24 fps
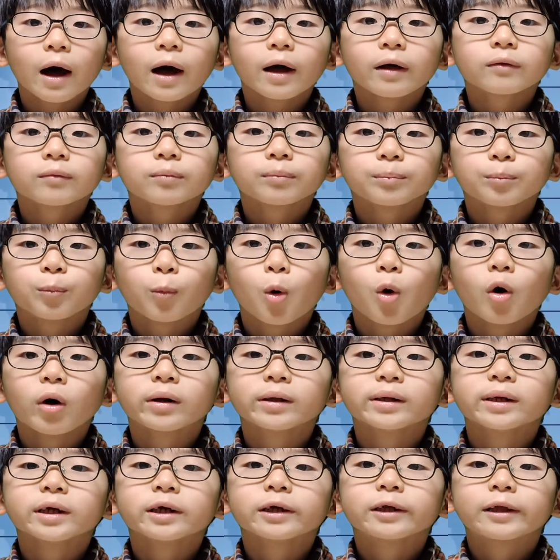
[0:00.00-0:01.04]
us
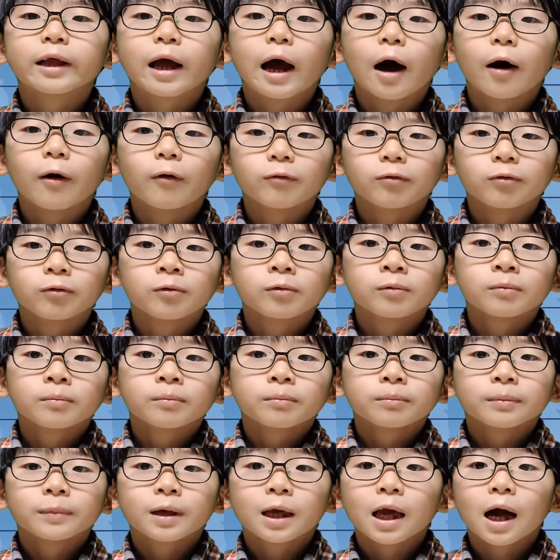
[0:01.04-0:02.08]
more details.
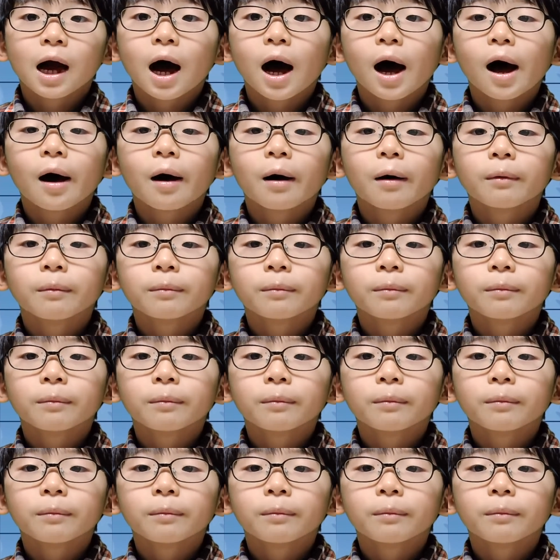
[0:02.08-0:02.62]
Mia.